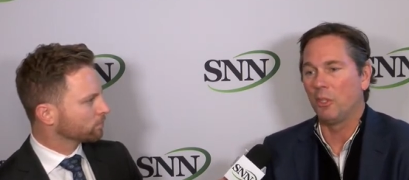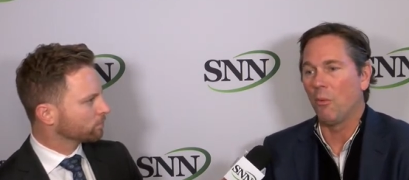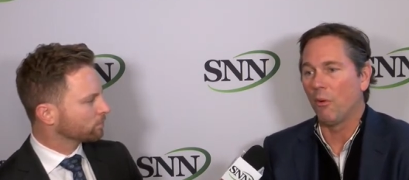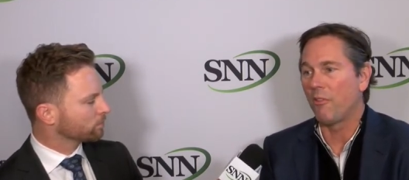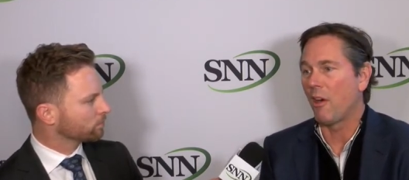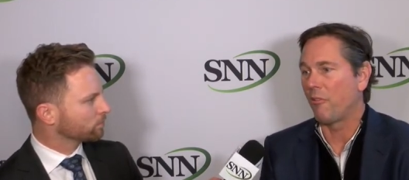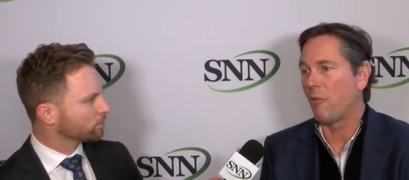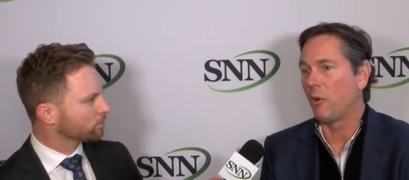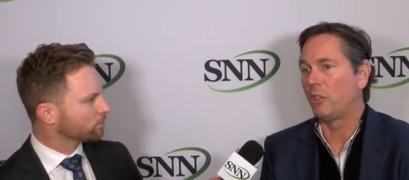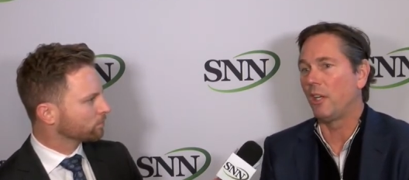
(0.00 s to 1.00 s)
Speaker 1: so we're very
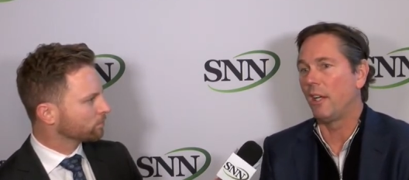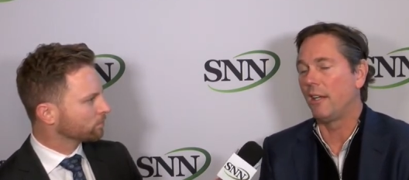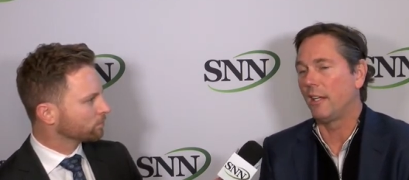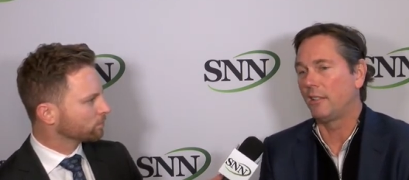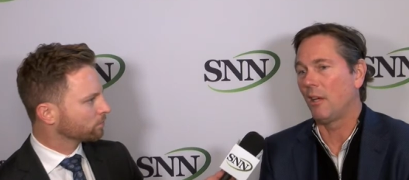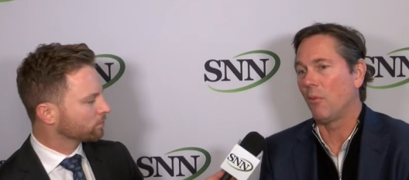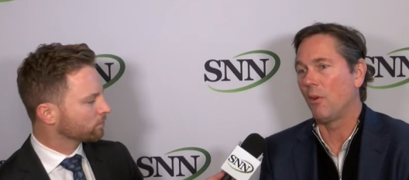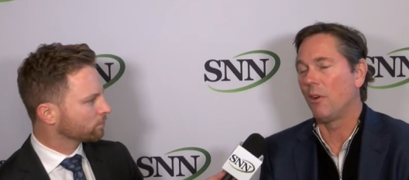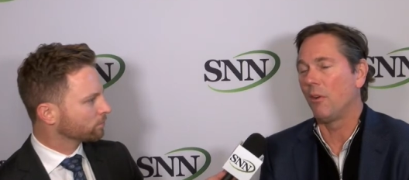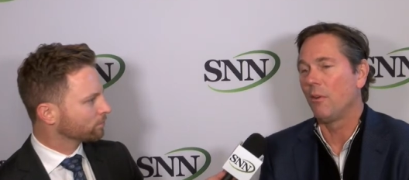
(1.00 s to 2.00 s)
fortunate, and I say we're
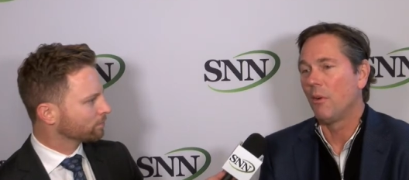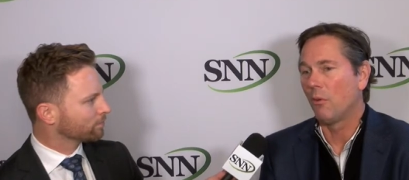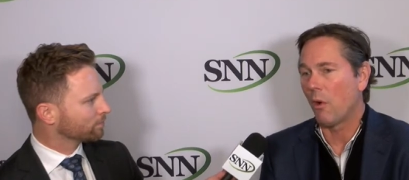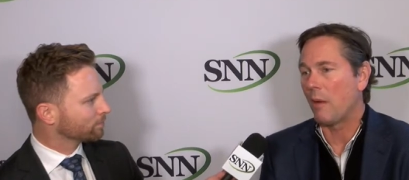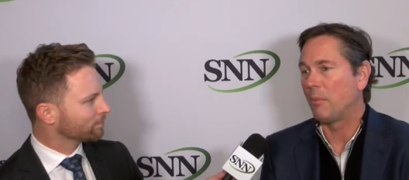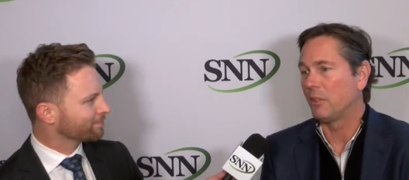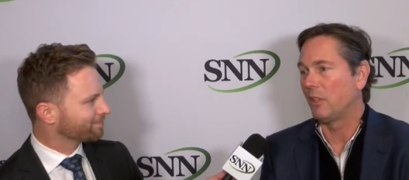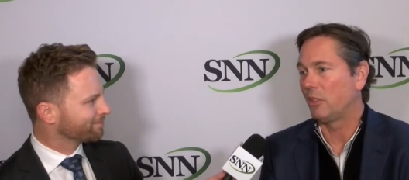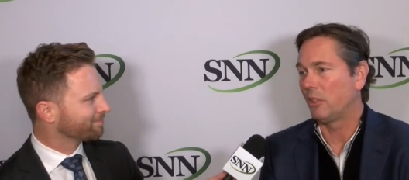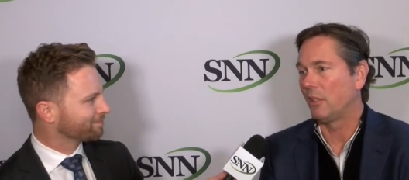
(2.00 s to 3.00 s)
in a great
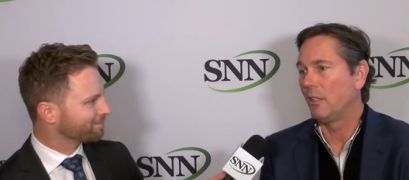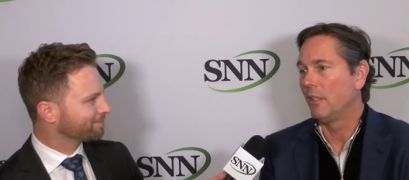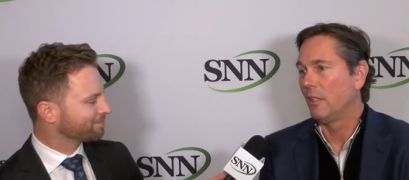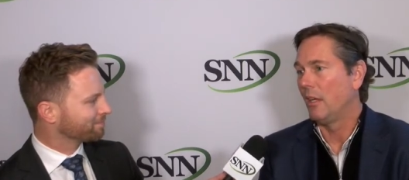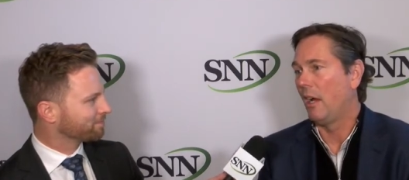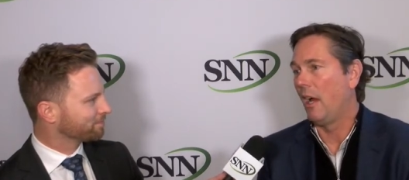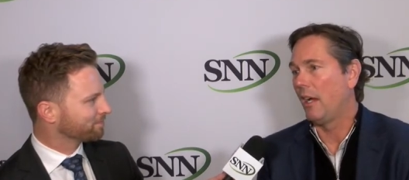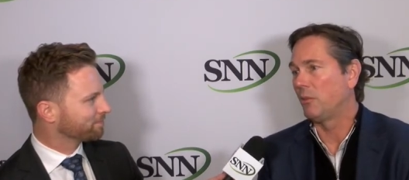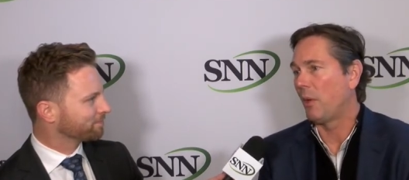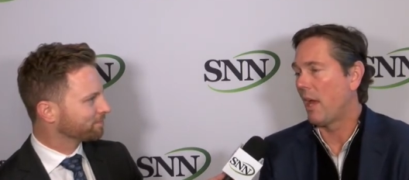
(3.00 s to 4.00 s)
position uh,
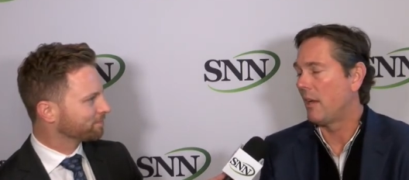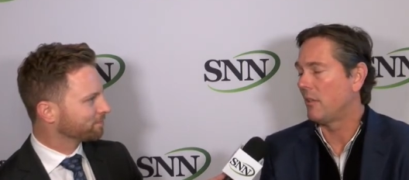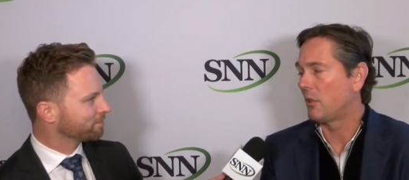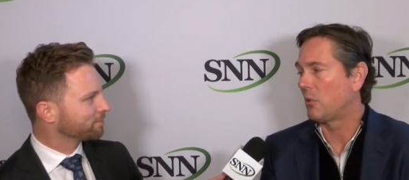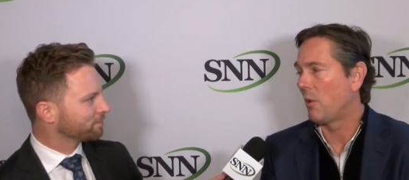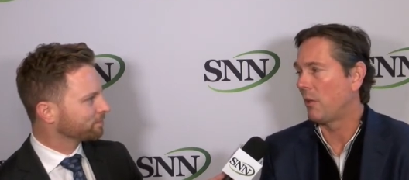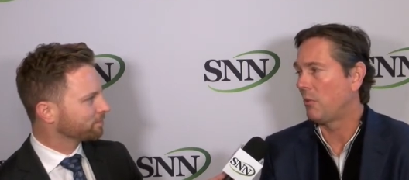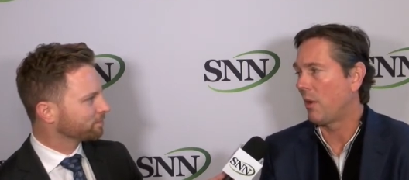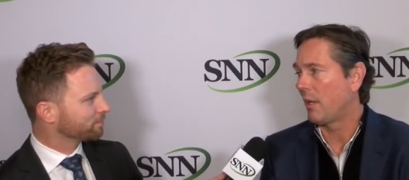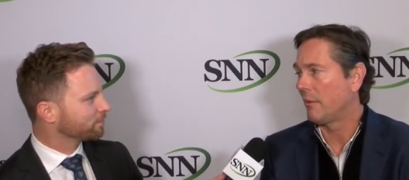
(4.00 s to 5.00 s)
as we head into
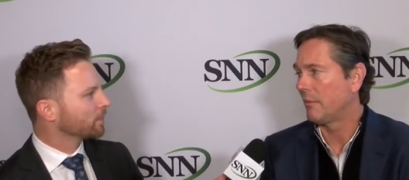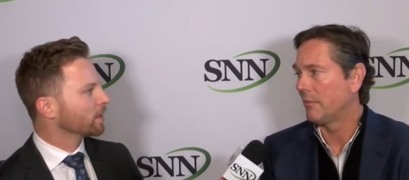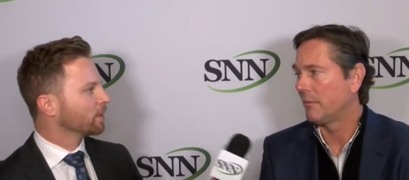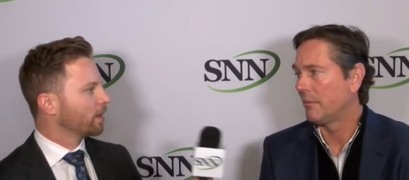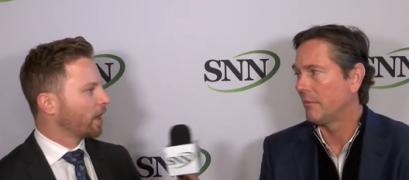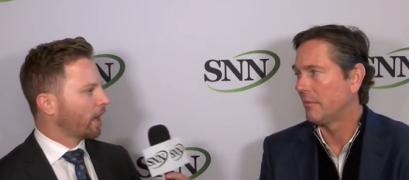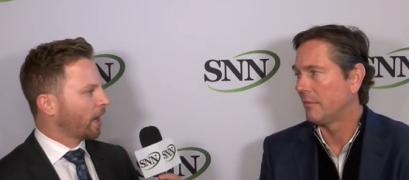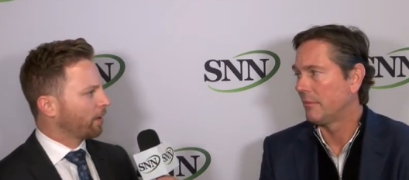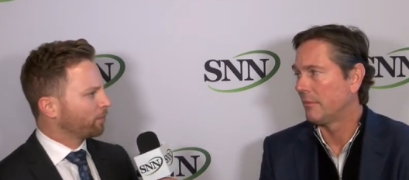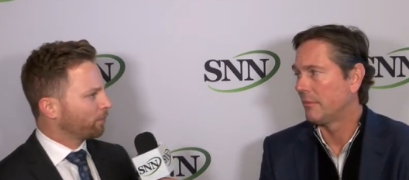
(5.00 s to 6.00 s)
2020.
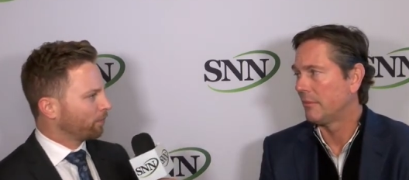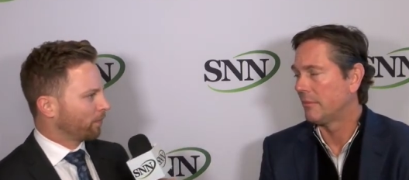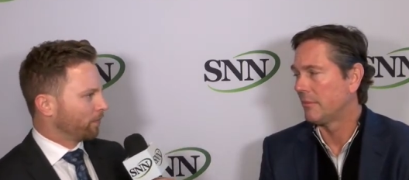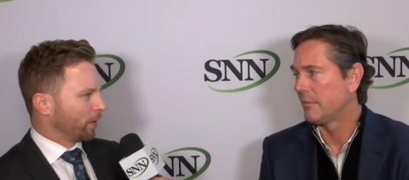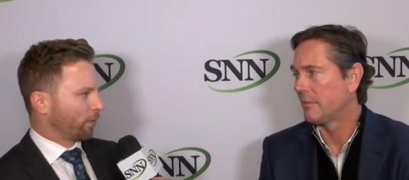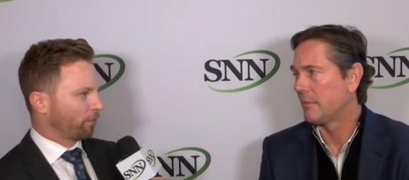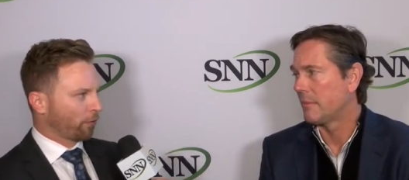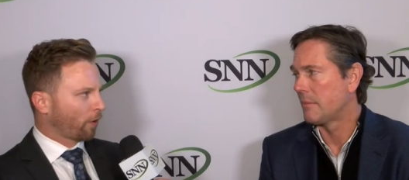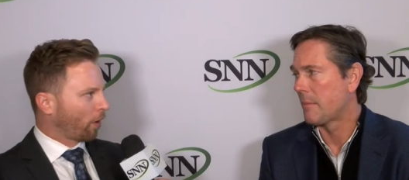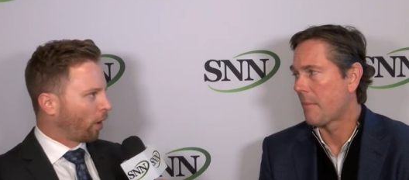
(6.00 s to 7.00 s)
Speaker 2: And you know,
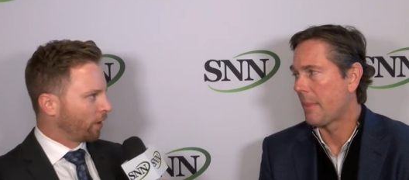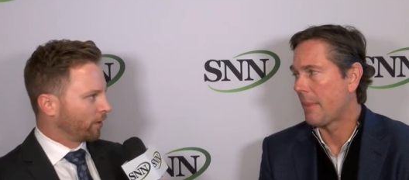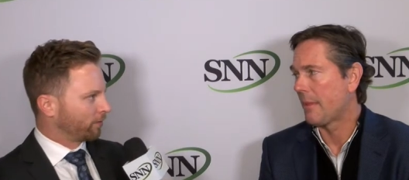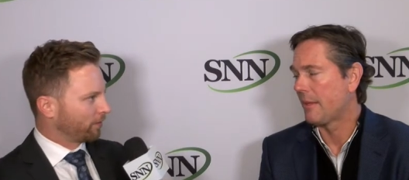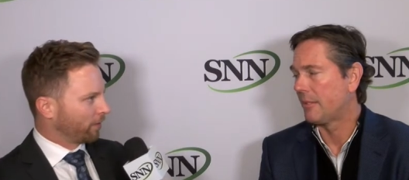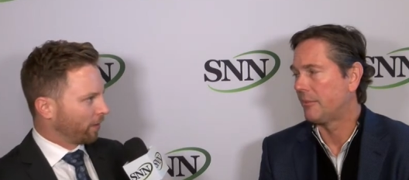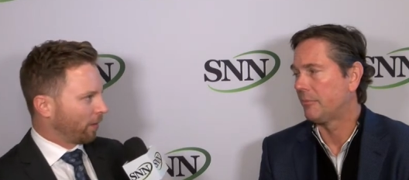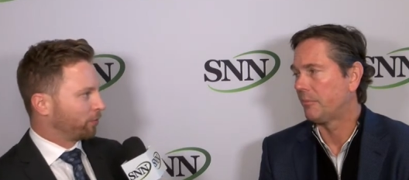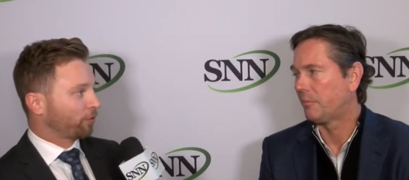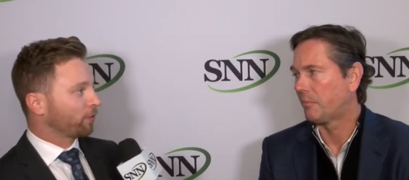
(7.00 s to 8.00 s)
for our audience, uh,
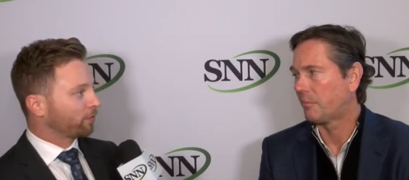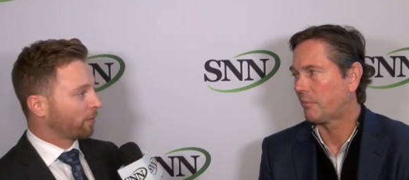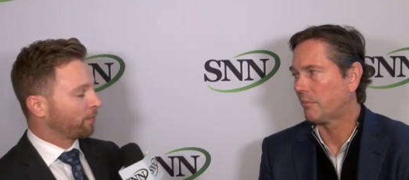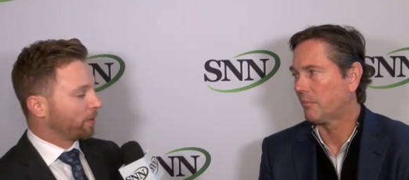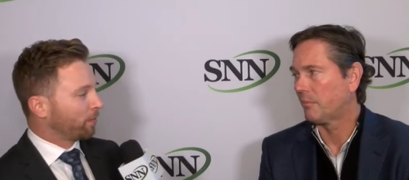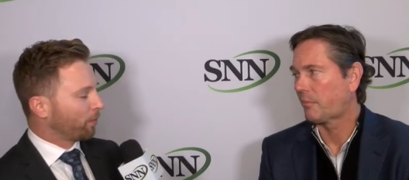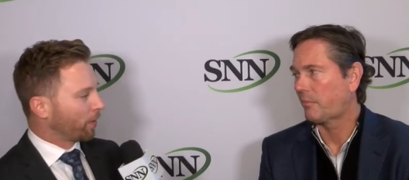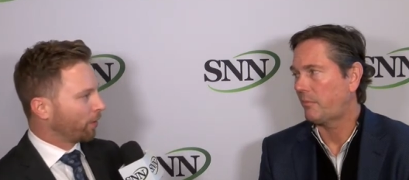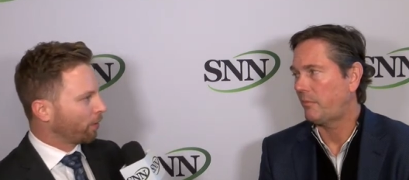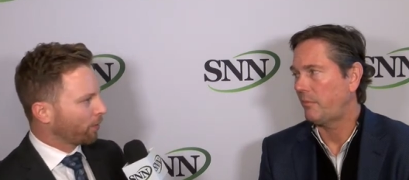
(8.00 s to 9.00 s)
I'm sure some people want
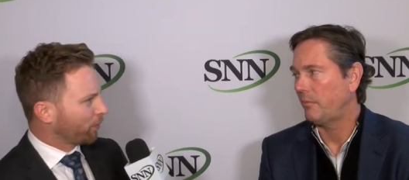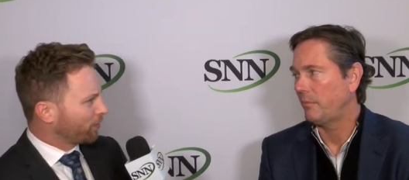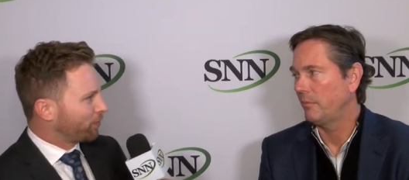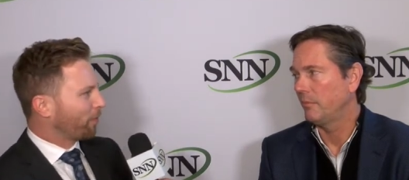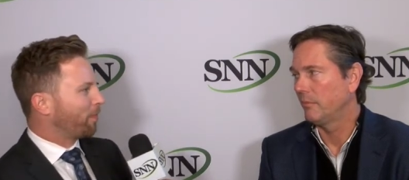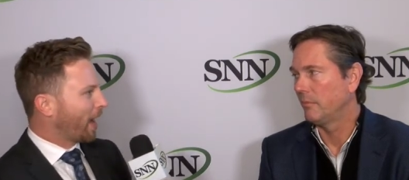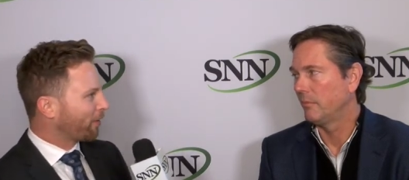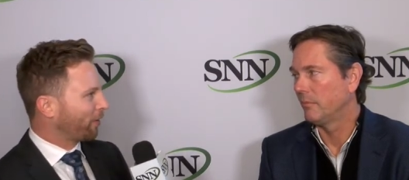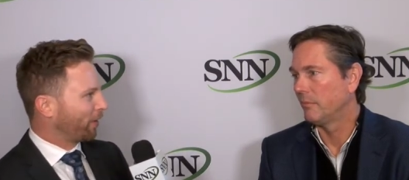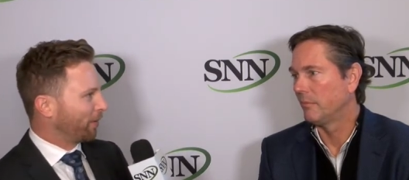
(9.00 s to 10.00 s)
to know what, what's your
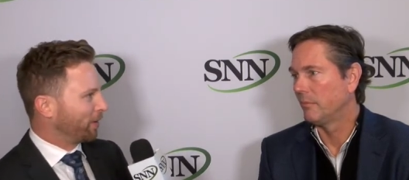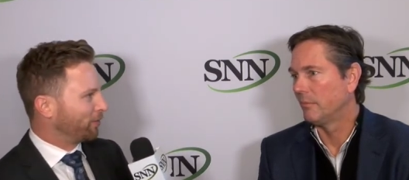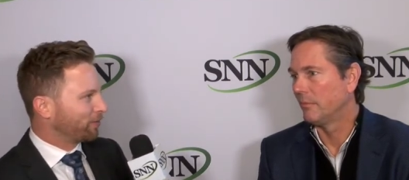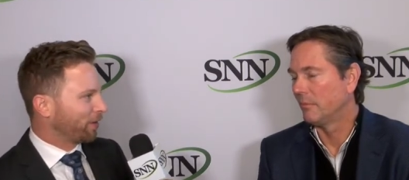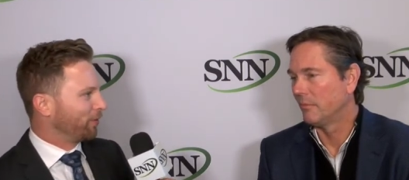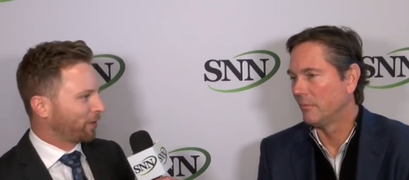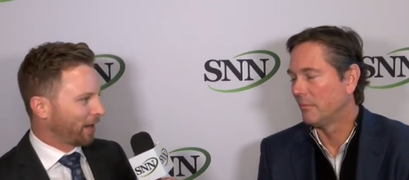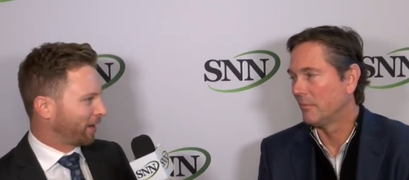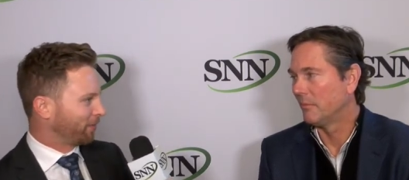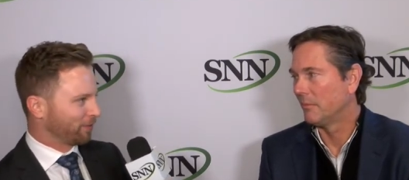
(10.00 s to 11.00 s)
background. I mean, you said you kind
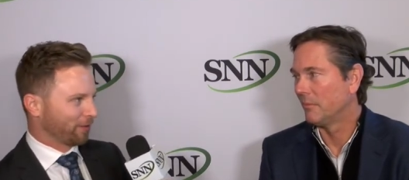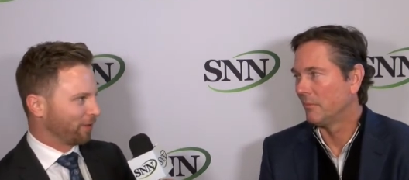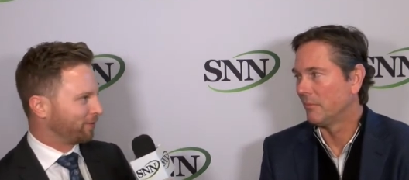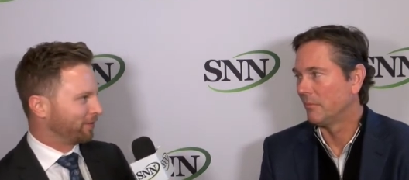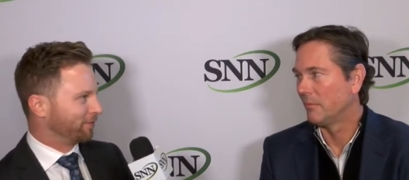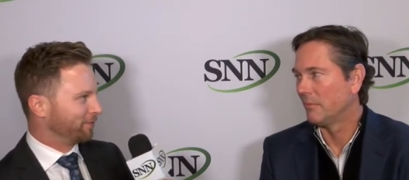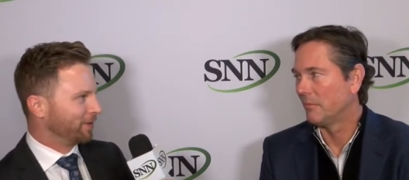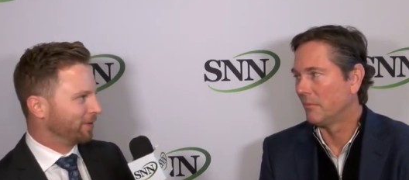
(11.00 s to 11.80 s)
of came into this in,